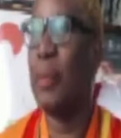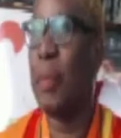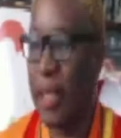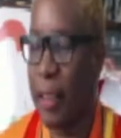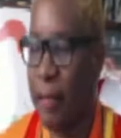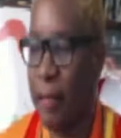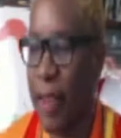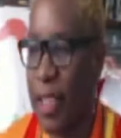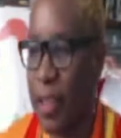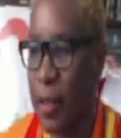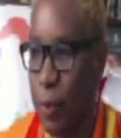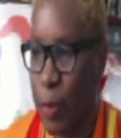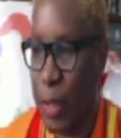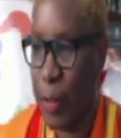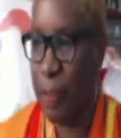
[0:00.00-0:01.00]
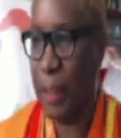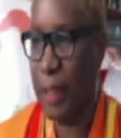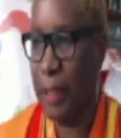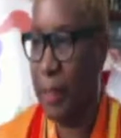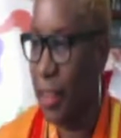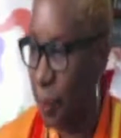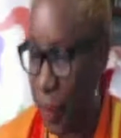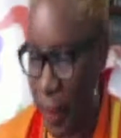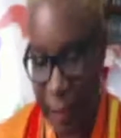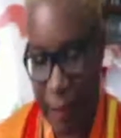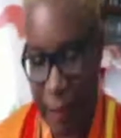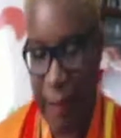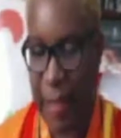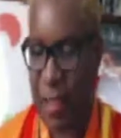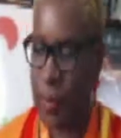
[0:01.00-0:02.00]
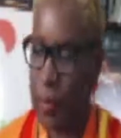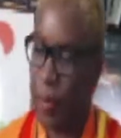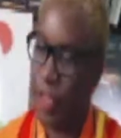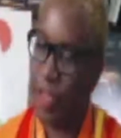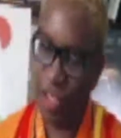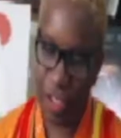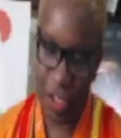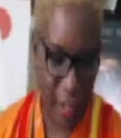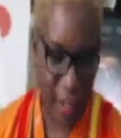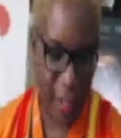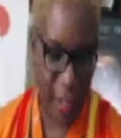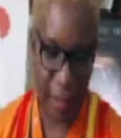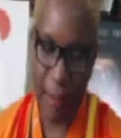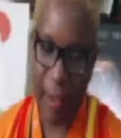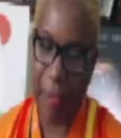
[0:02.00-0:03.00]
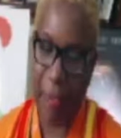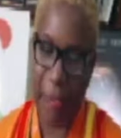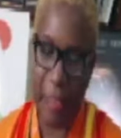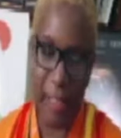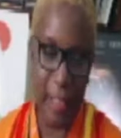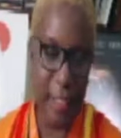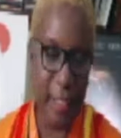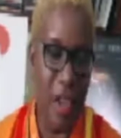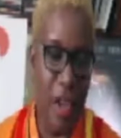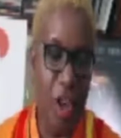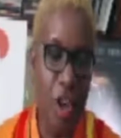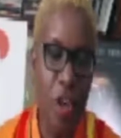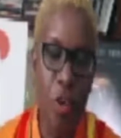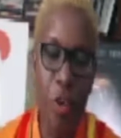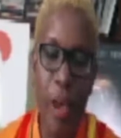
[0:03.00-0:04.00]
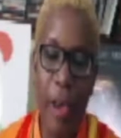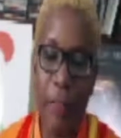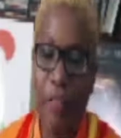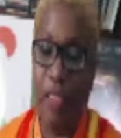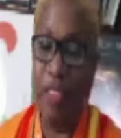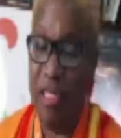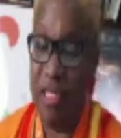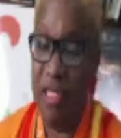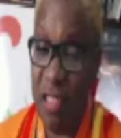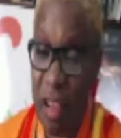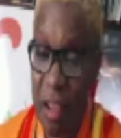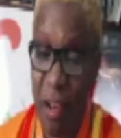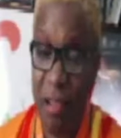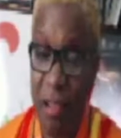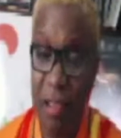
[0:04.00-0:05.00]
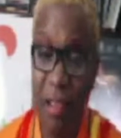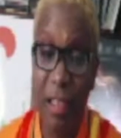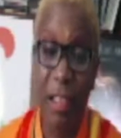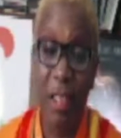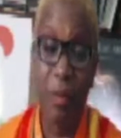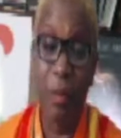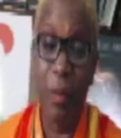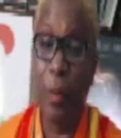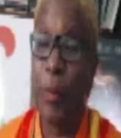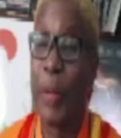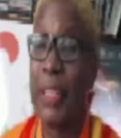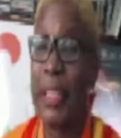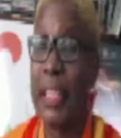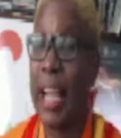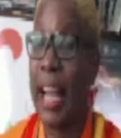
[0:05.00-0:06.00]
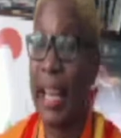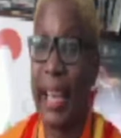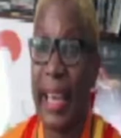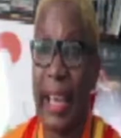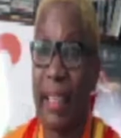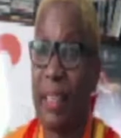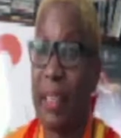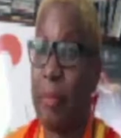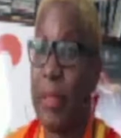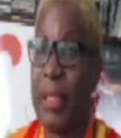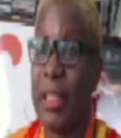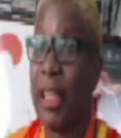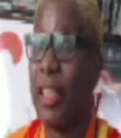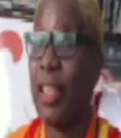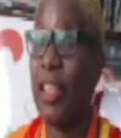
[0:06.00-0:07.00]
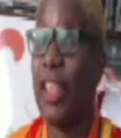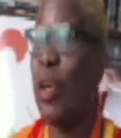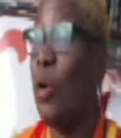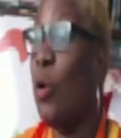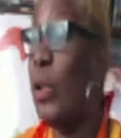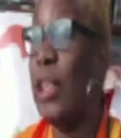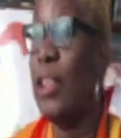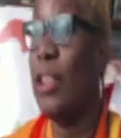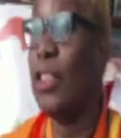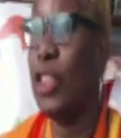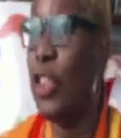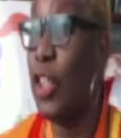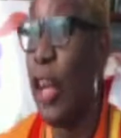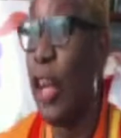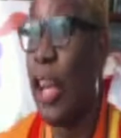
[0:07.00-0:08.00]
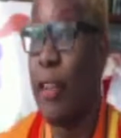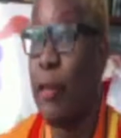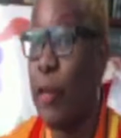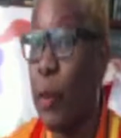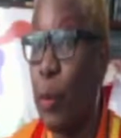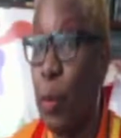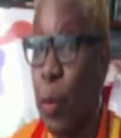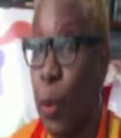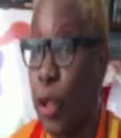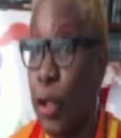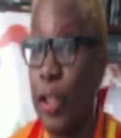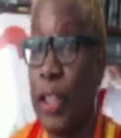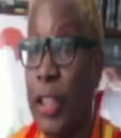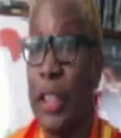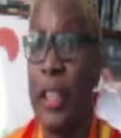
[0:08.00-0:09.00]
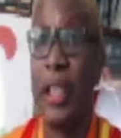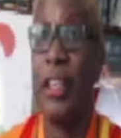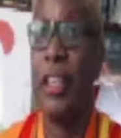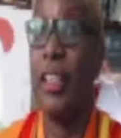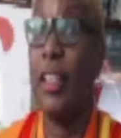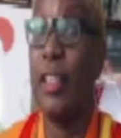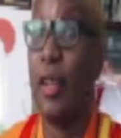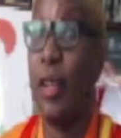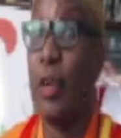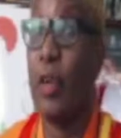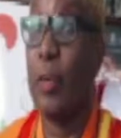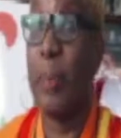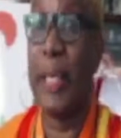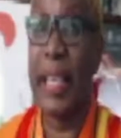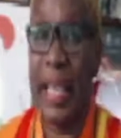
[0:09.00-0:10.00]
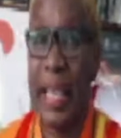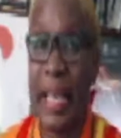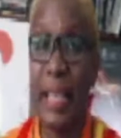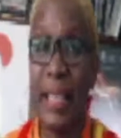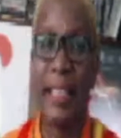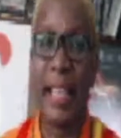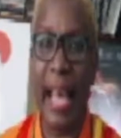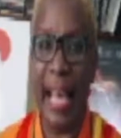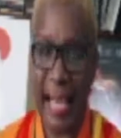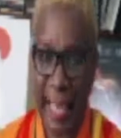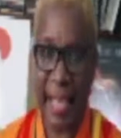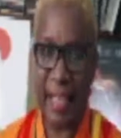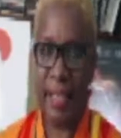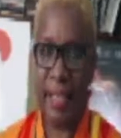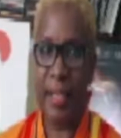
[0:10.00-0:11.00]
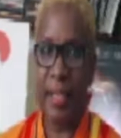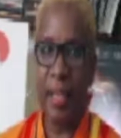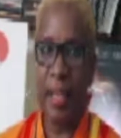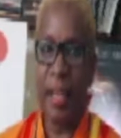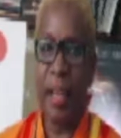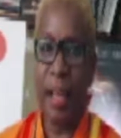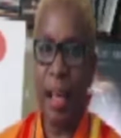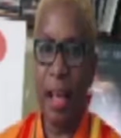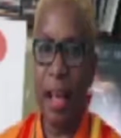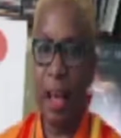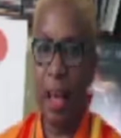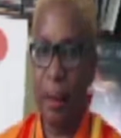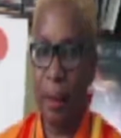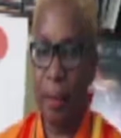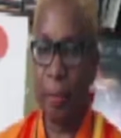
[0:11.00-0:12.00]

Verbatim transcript: Fashion Week, but Jamaica Fashion Week is just as fabulous. You had these young. When we went to Guyana, I mean, they they holding on to your every word you know, because I guess um,